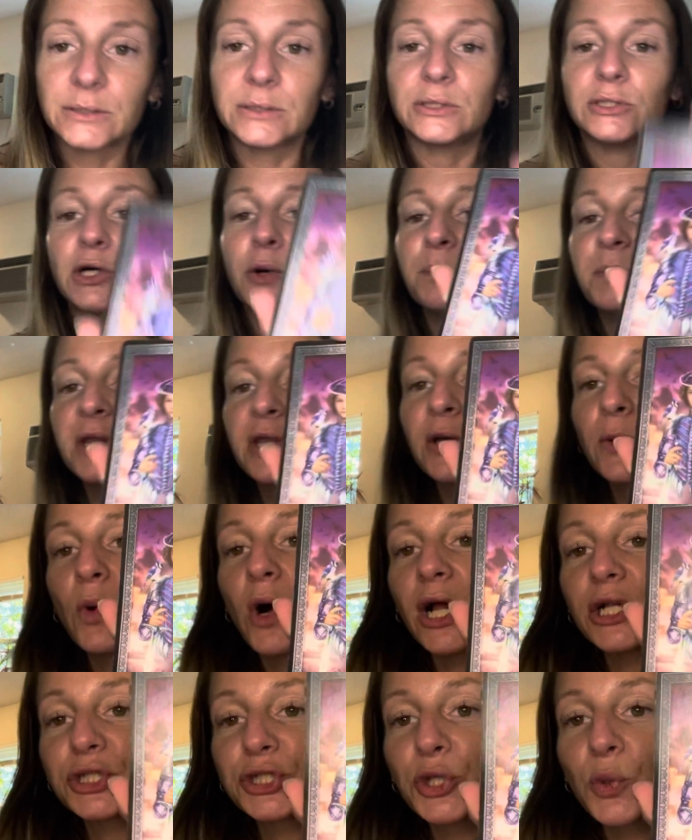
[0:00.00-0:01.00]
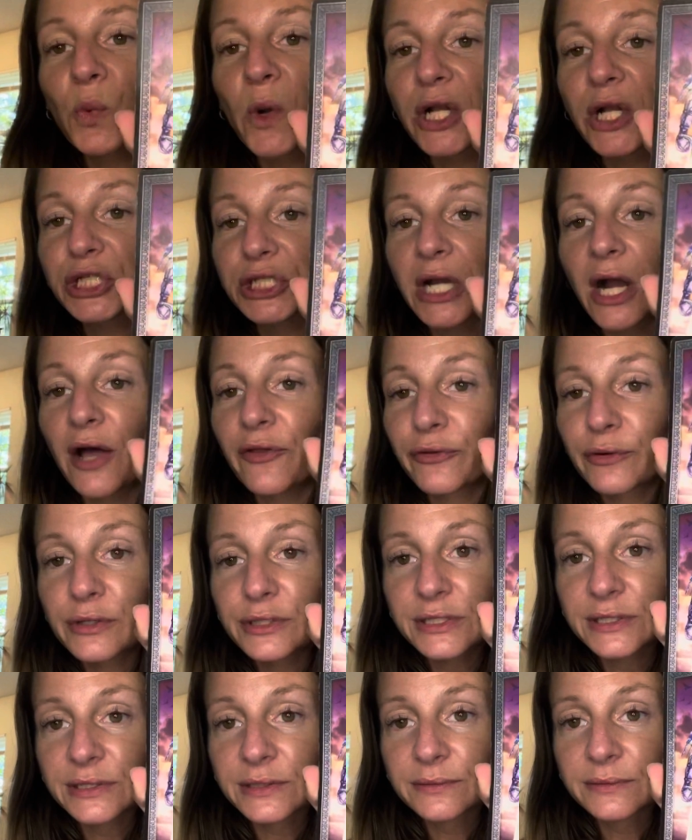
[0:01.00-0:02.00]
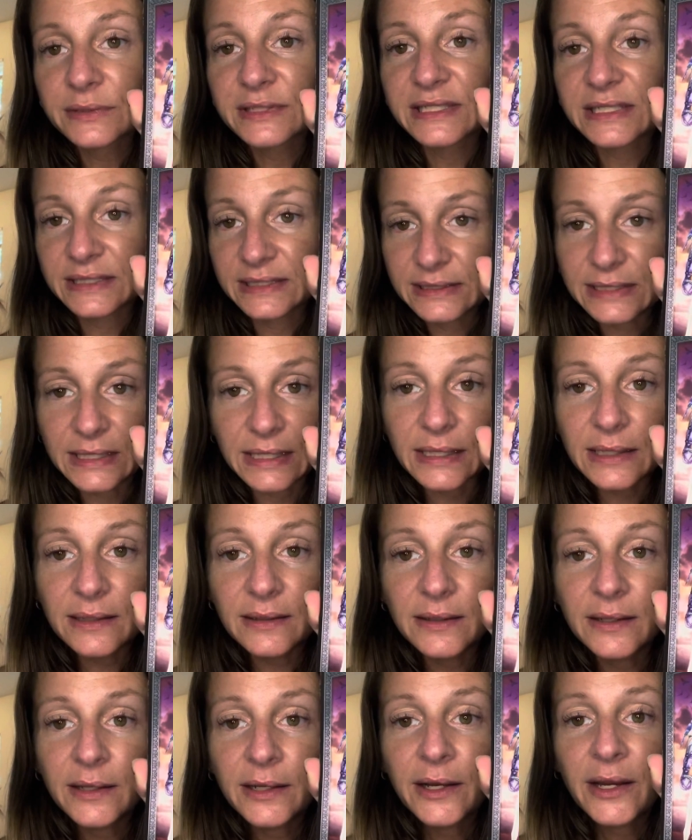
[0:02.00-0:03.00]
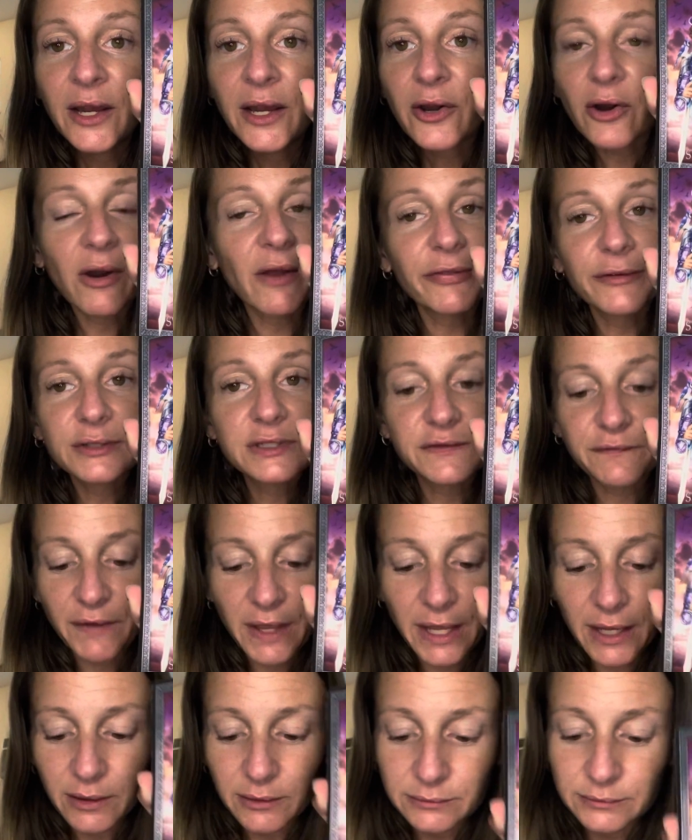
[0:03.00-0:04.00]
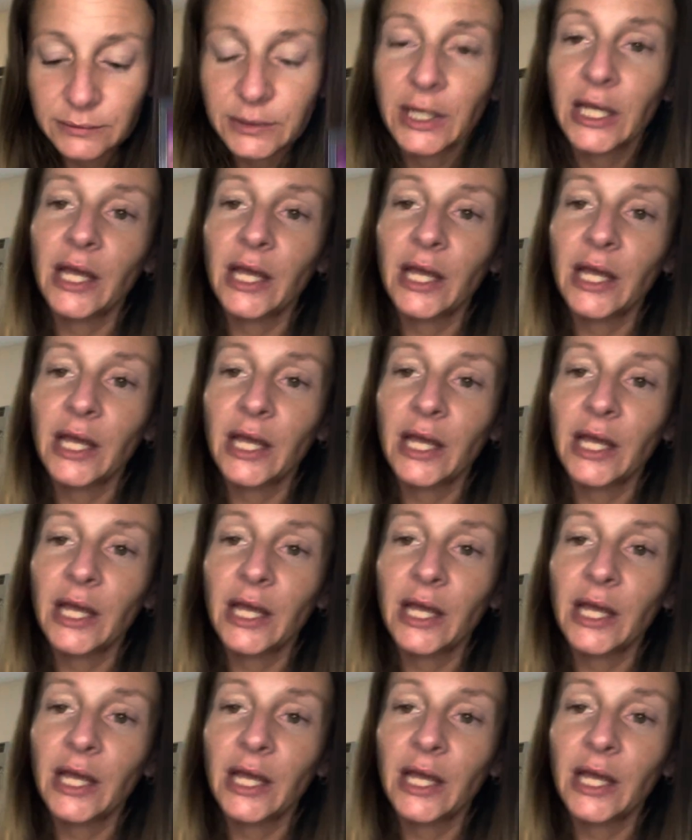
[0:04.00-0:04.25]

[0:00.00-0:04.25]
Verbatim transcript: Don't be the watcher watching others succeed or others fail.